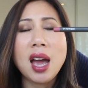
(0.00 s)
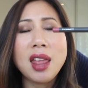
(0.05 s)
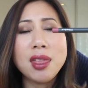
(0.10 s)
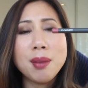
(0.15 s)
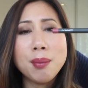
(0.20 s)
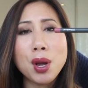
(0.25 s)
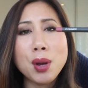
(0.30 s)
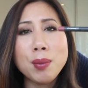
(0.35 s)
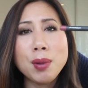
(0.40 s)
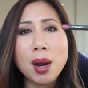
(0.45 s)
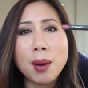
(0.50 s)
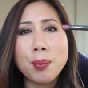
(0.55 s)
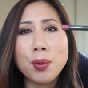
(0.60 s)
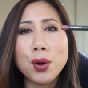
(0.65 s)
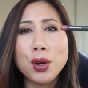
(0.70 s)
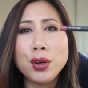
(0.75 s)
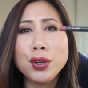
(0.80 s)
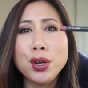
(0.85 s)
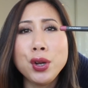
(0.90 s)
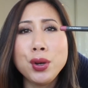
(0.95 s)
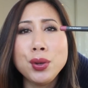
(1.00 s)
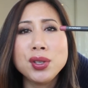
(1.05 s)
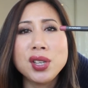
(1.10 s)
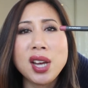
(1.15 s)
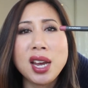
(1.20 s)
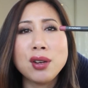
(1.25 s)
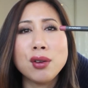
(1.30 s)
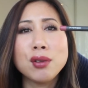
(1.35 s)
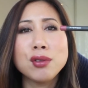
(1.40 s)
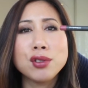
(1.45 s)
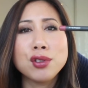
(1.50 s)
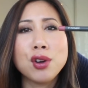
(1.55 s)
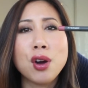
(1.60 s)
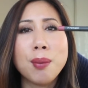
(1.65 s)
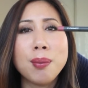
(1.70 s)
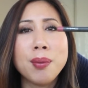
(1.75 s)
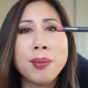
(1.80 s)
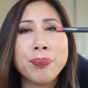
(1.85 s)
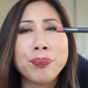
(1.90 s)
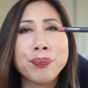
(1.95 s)
And the moment I put nude shade on
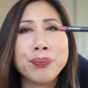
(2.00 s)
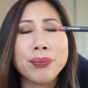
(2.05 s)
top,